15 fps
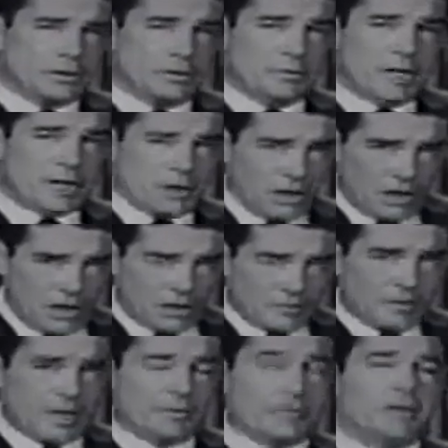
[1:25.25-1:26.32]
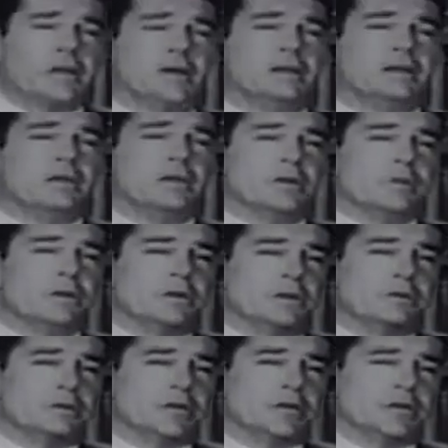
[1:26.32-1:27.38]
who make laws by majority vote among
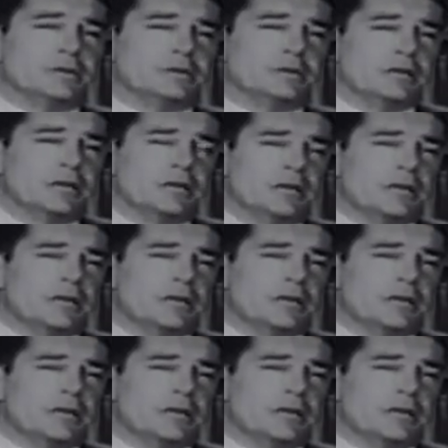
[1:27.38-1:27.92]
themselves.